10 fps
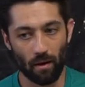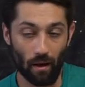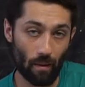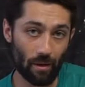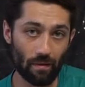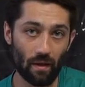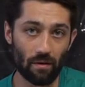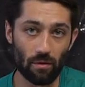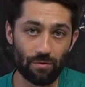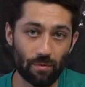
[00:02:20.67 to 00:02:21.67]
I mean, they
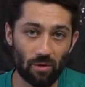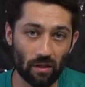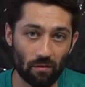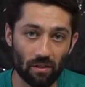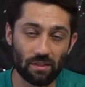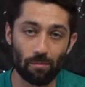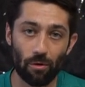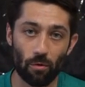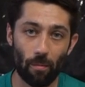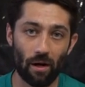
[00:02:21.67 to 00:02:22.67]
do subjectively seem to
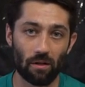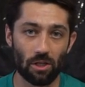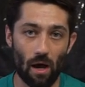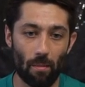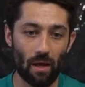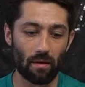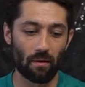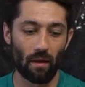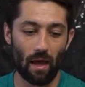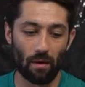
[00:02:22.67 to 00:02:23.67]
do a better job
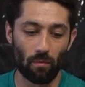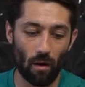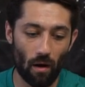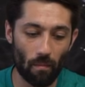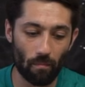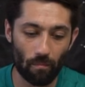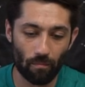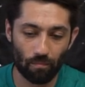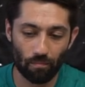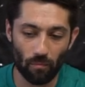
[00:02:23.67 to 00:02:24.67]
at
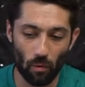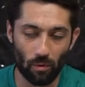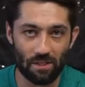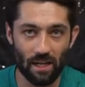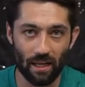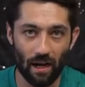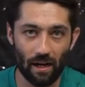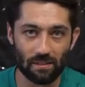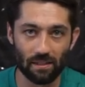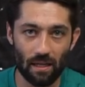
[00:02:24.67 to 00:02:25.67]
retaining
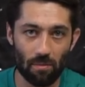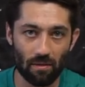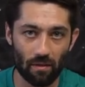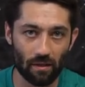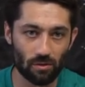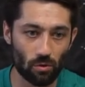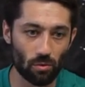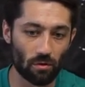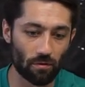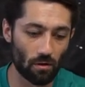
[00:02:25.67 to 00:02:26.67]
ice and keeping things
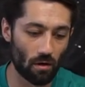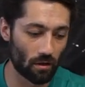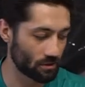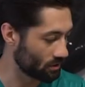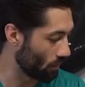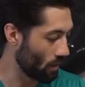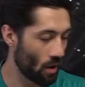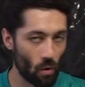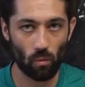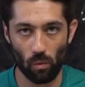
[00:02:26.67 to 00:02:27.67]
cooler for longer. So
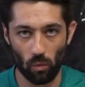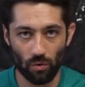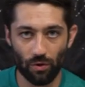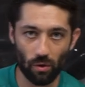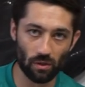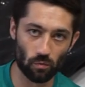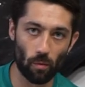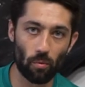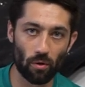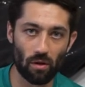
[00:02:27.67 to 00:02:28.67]
what we'll do is we'll
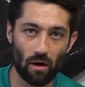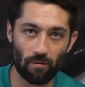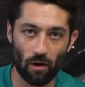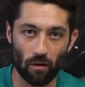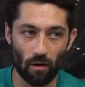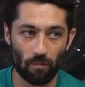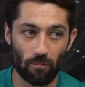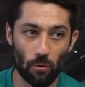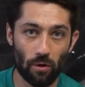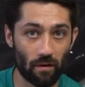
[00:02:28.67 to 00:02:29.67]
put a lot of our
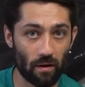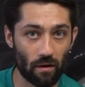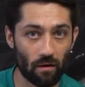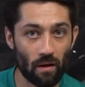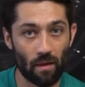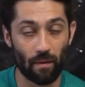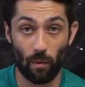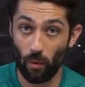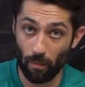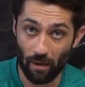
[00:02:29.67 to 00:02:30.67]
food in here that we
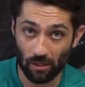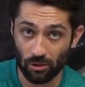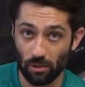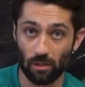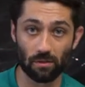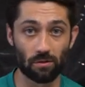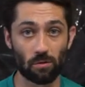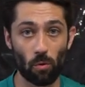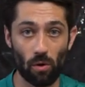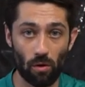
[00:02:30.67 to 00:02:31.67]
want to make sure it doesn't
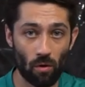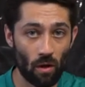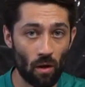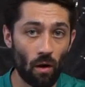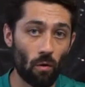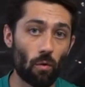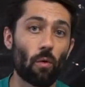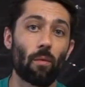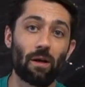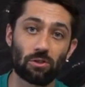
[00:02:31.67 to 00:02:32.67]
spoil. We
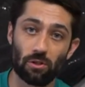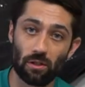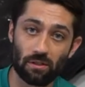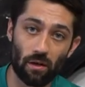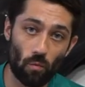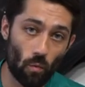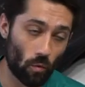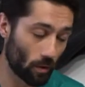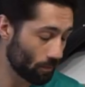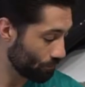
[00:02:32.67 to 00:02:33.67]
want to make sure it doesn't get
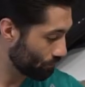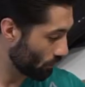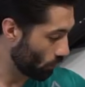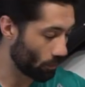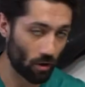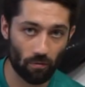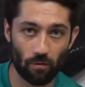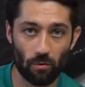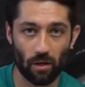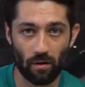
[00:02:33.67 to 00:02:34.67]
warm. We'll put our
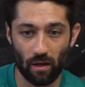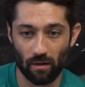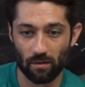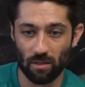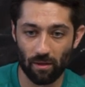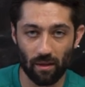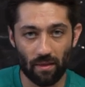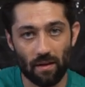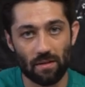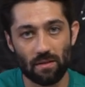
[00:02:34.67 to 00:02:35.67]
food in something
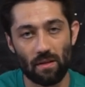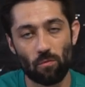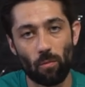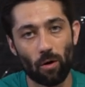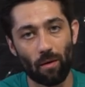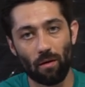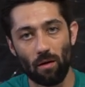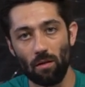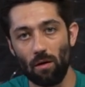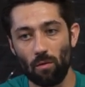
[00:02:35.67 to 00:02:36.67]
like this, and then we'll bring
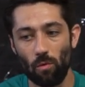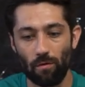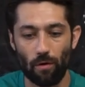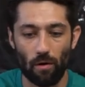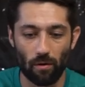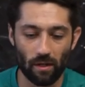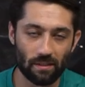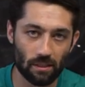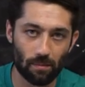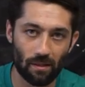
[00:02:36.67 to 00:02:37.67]
along one of our
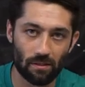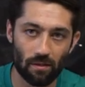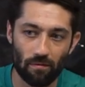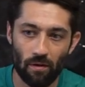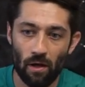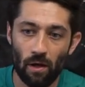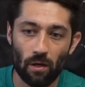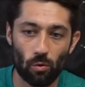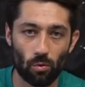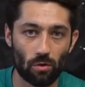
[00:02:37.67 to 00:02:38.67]
less expensive
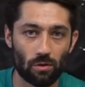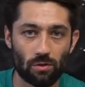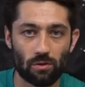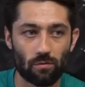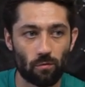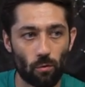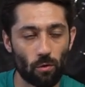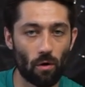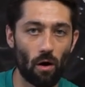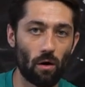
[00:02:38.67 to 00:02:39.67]
coolers
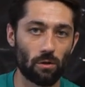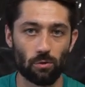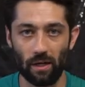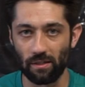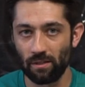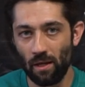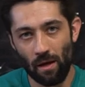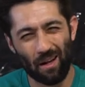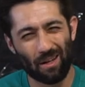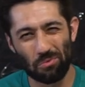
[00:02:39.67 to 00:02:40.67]
for our drinks,
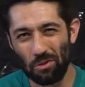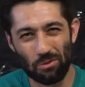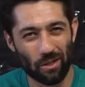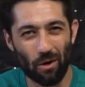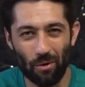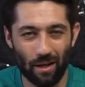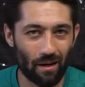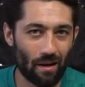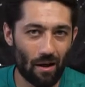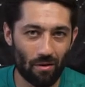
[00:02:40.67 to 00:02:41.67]
because we're usually going
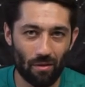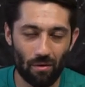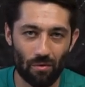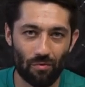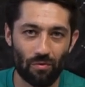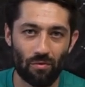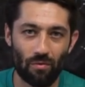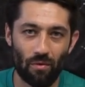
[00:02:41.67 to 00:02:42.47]
in and out of those